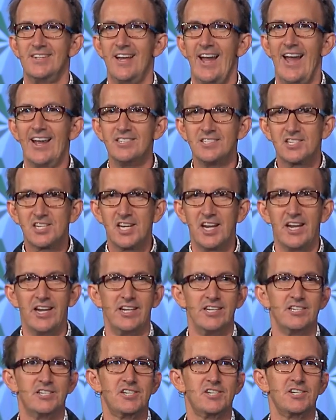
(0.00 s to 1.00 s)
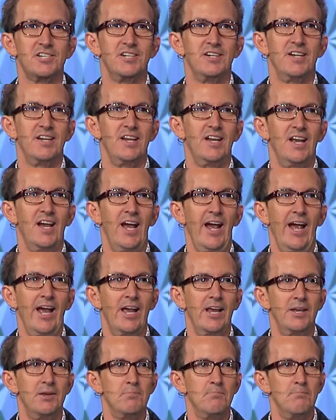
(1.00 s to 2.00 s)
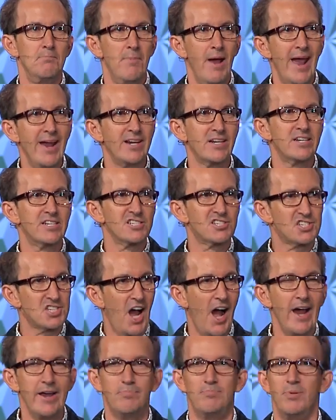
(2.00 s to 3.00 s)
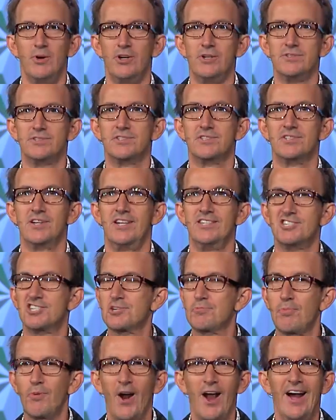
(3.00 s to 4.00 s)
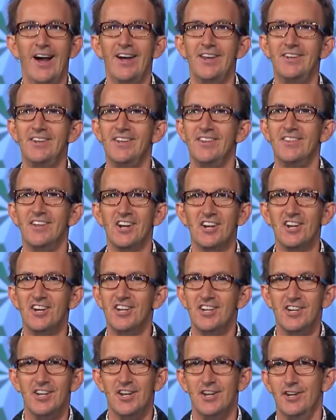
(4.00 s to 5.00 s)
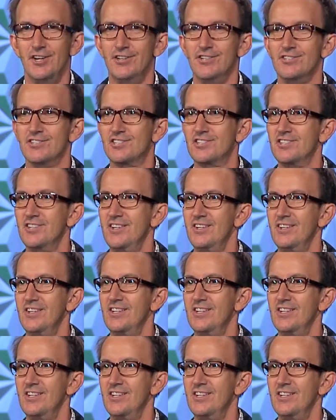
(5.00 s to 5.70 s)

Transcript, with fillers: and teach and make disciples and spread the good news